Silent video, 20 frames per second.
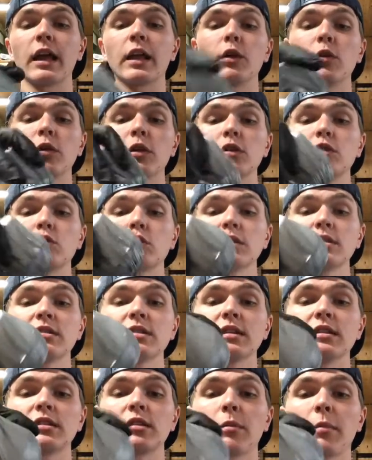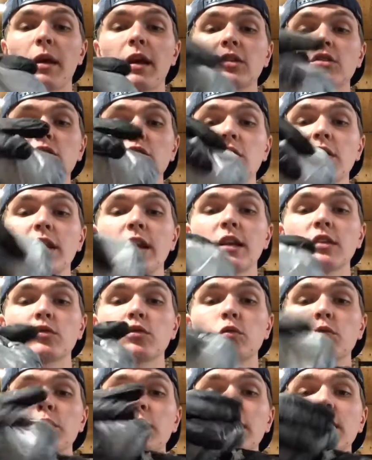and you want to twist it to make sure that
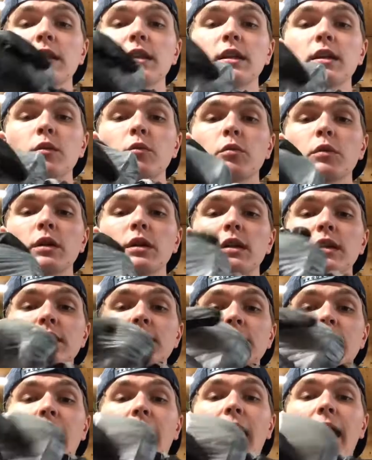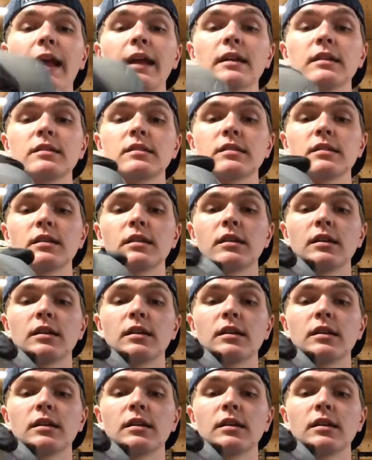it's really, really tight.